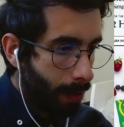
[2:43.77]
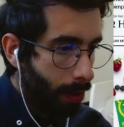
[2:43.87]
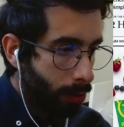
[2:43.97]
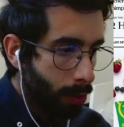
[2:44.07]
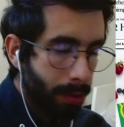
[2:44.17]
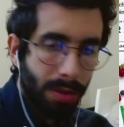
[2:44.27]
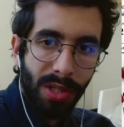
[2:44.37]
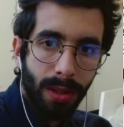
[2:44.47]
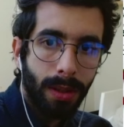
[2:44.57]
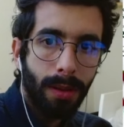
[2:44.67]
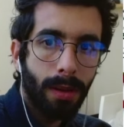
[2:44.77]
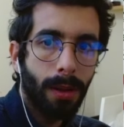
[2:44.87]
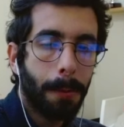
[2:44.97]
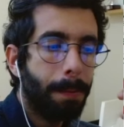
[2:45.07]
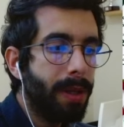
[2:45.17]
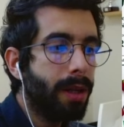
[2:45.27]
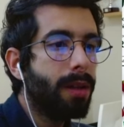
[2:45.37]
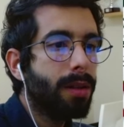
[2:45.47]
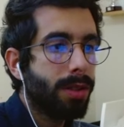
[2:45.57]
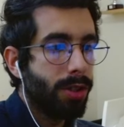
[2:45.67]
you're going to see a big
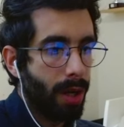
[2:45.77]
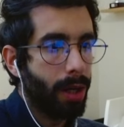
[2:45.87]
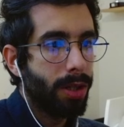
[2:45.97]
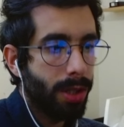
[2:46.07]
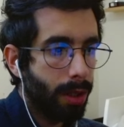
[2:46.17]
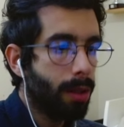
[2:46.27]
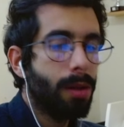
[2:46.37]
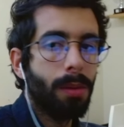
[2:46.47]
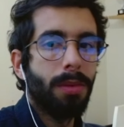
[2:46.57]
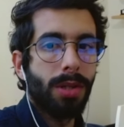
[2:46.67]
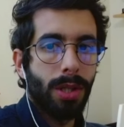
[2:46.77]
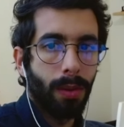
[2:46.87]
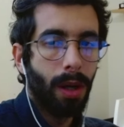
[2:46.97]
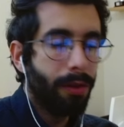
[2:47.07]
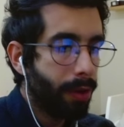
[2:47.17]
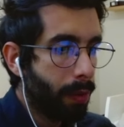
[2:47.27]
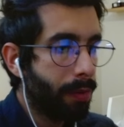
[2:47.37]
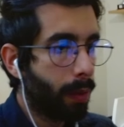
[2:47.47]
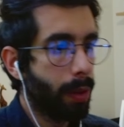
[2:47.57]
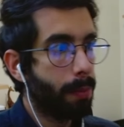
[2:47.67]
change in numbers, okay? Very,
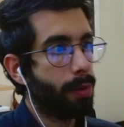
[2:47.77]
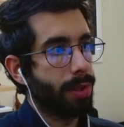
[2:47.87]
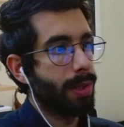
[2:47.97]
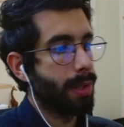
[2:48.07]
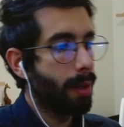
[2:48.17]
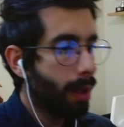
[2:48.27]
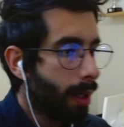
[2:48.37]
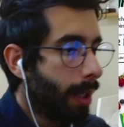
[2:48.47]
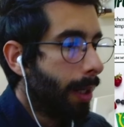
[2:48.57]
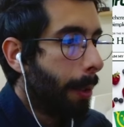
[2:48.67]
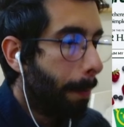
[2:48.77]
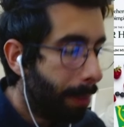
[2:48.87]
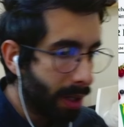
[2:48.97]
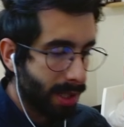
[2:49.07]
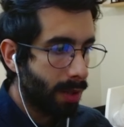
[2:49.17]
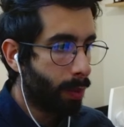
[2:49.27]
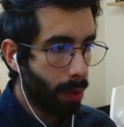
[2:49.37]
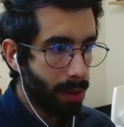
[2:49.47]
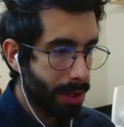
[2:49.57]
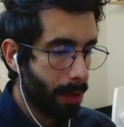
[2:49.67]
very important. But what I
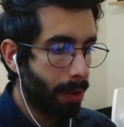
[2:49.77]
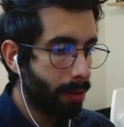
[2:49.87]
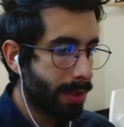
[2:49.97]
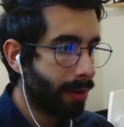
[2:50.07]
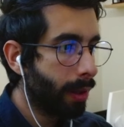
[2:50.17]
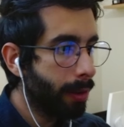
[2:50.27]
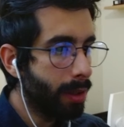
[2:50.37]
want to talk about here today